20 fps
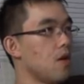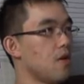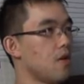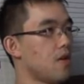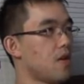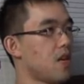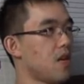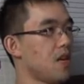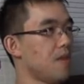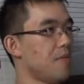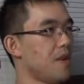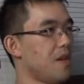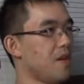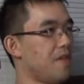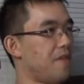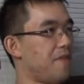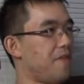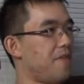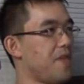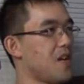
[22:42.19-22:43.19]
You're telling me
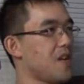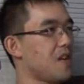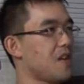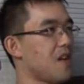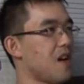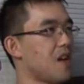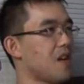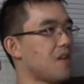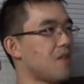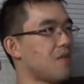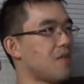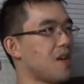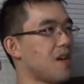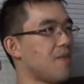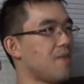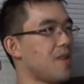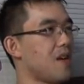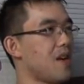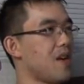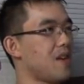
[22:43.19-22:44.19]
your feet can't
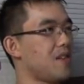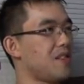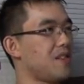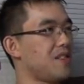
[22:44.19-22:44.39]
grab that?